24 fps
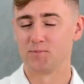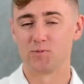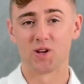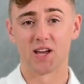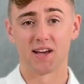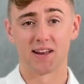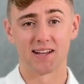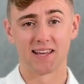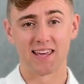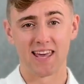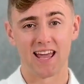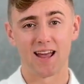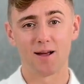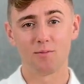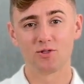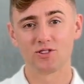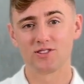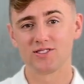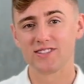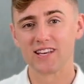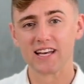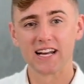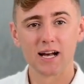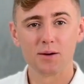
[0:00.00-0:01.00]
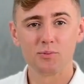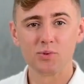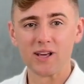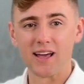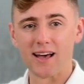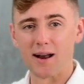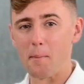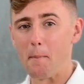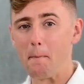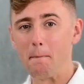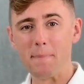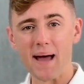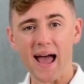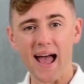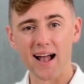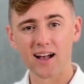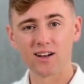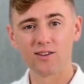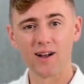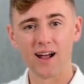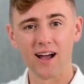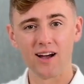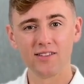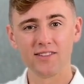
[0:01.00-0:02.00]
we got a camera set up, we got a
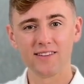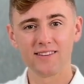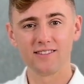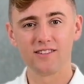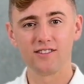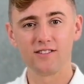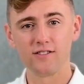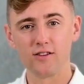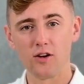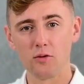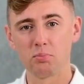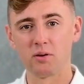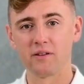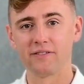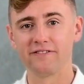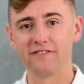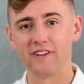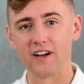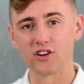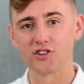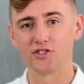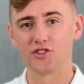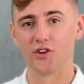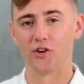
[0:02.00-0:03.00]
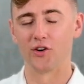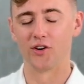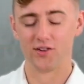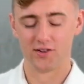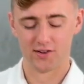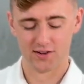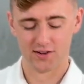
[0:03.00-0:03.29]
background. This is so professional.